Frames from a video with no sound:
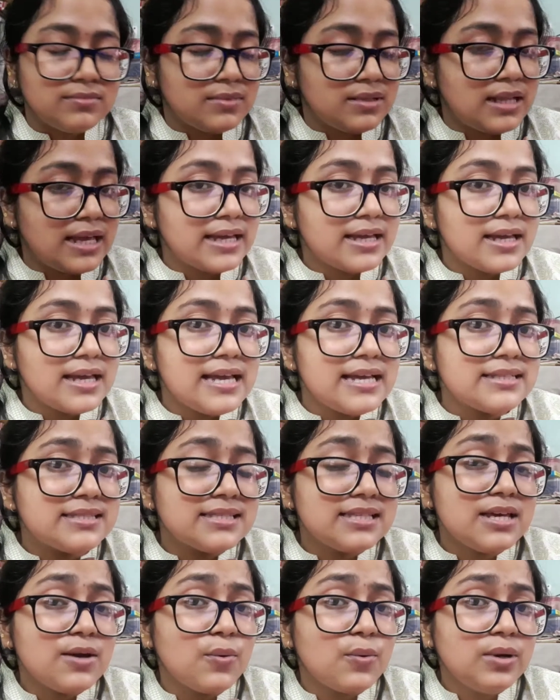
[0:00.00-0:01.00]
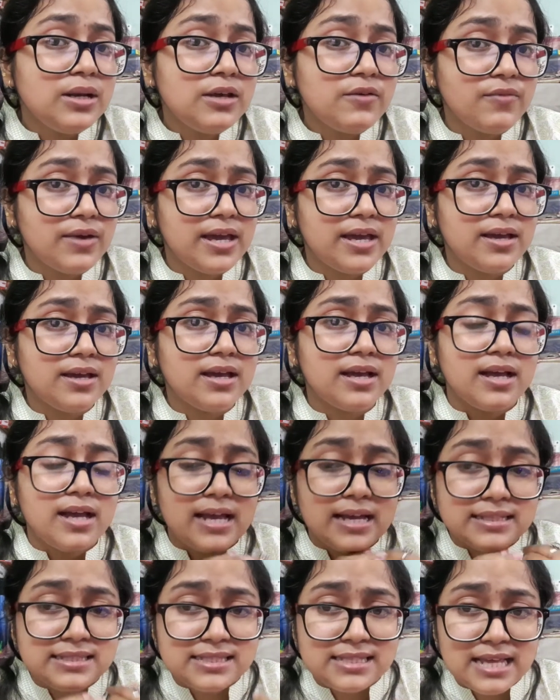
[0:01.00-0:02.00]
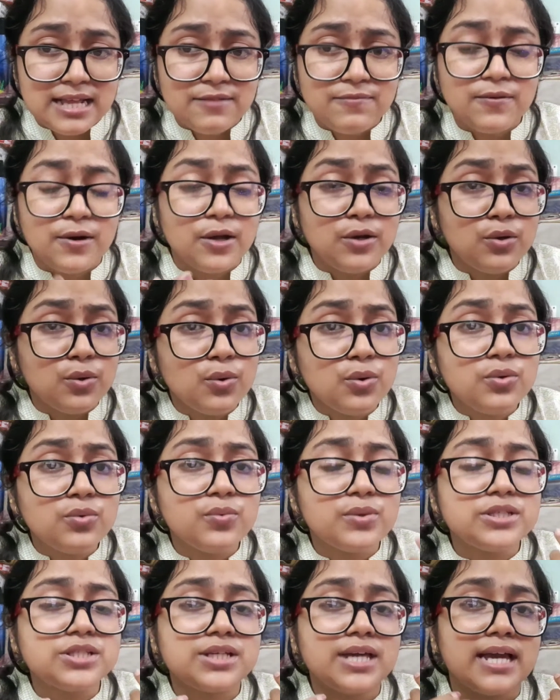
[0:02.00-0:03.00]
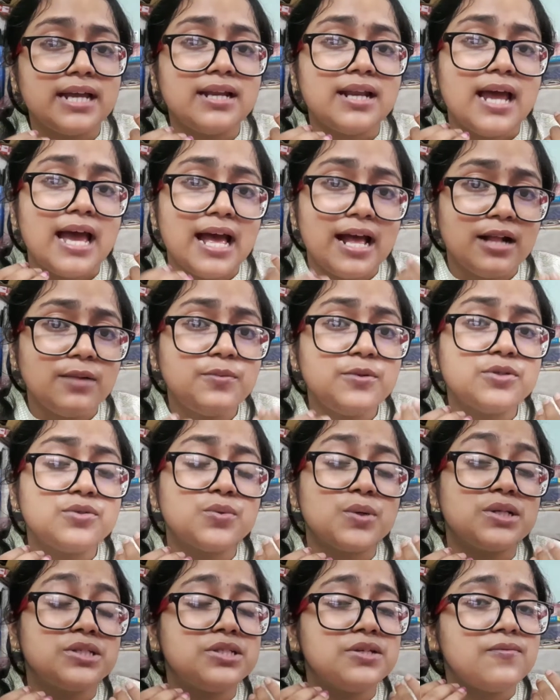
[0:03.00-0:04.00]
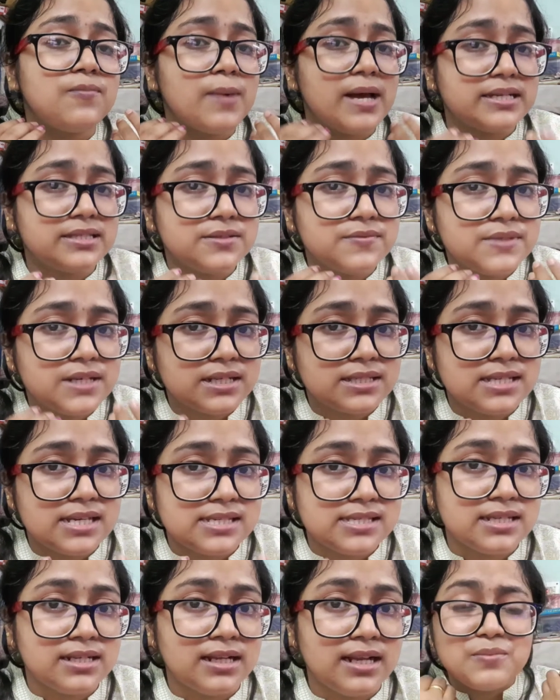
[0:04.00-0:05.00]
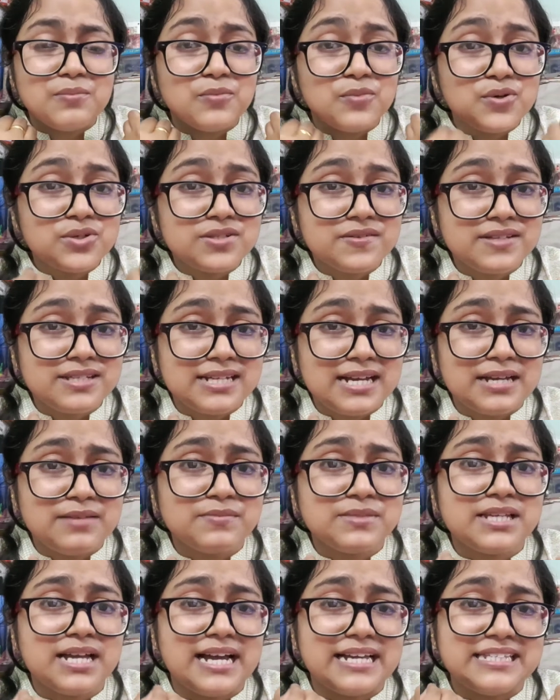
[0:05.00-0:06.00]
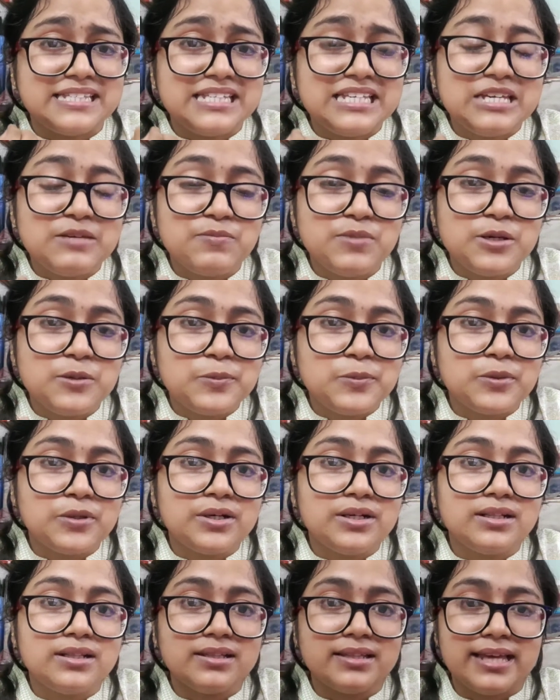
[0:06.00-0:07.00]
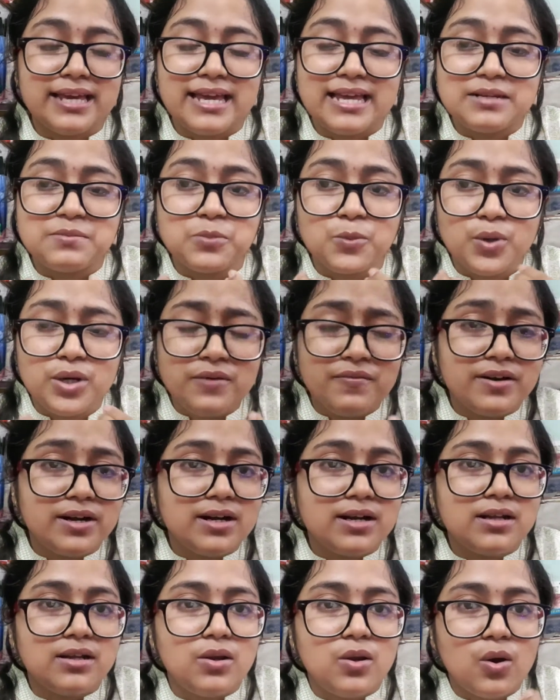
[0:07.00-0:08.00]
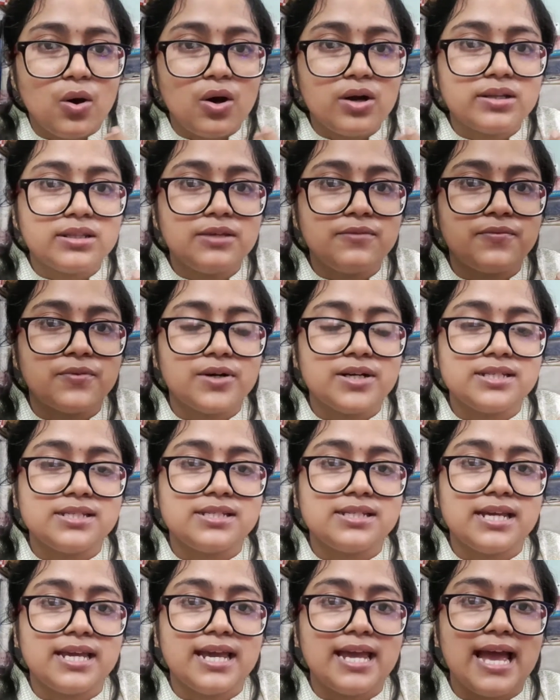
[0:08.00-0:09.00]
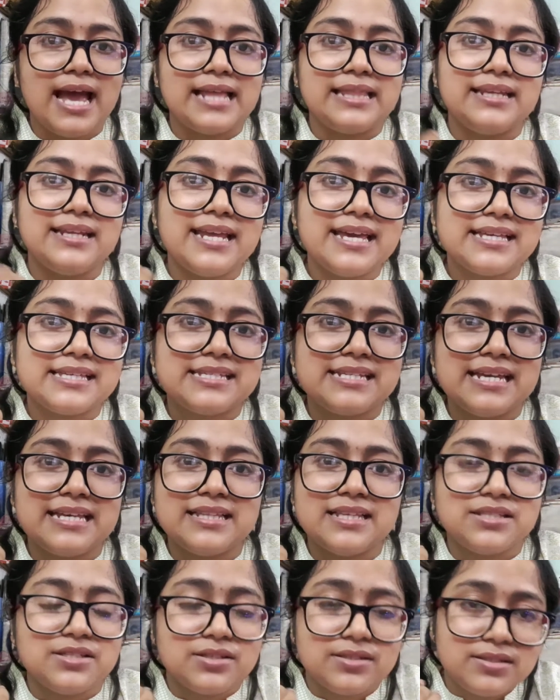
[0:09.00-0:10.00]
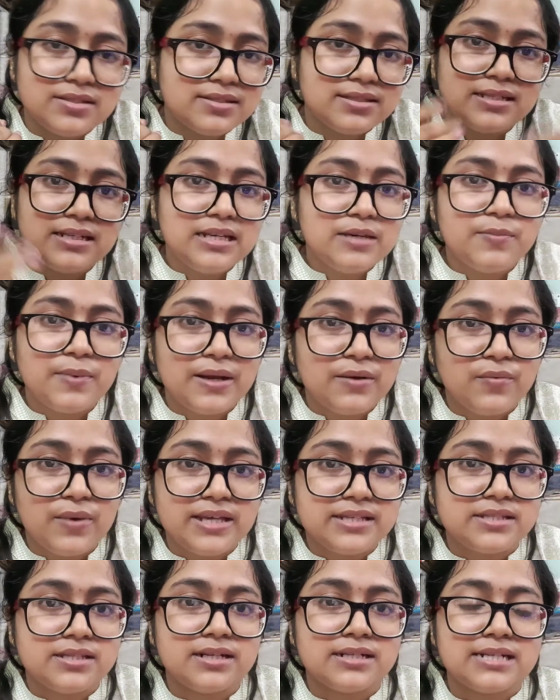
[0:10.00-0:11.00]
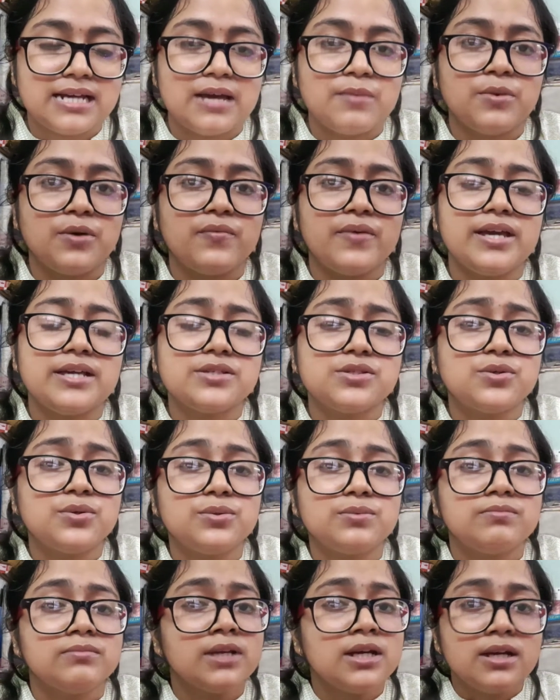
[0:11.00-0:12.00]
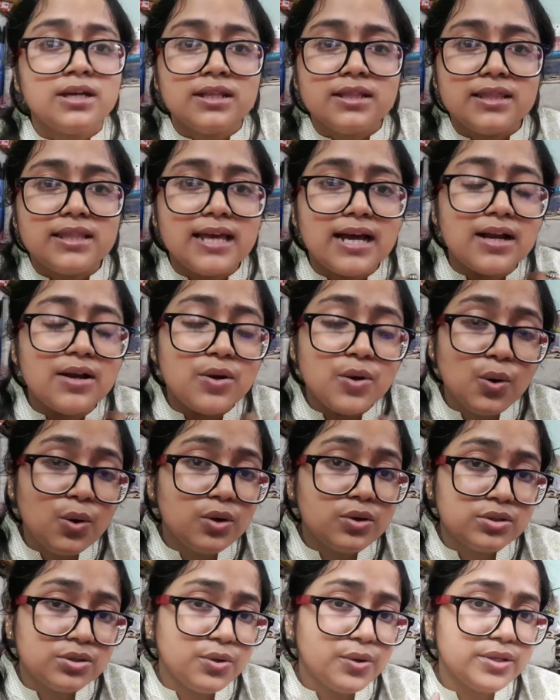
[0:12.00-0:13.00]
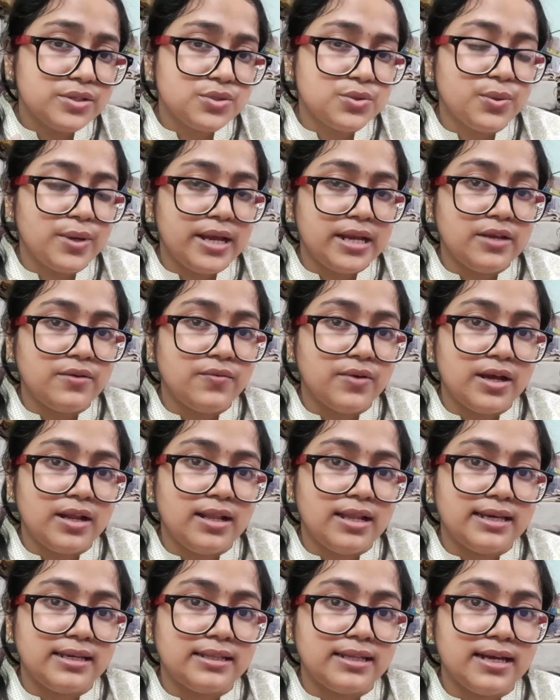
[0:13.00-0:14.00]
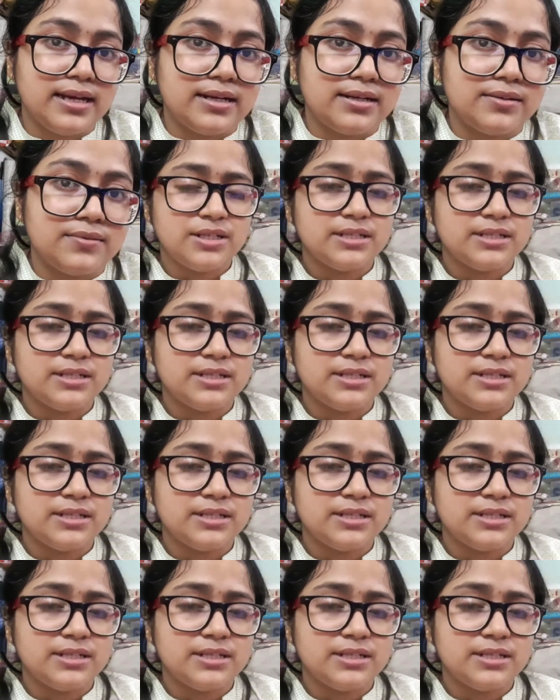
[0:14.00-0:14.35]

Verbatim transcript: Like it's the only way itself alone which can help you to achieve massive success in life. Most of the times I see people, they get motivated a lot the first day and the next day they just sleep and waste their time away. So they are not going to go anywhere like that.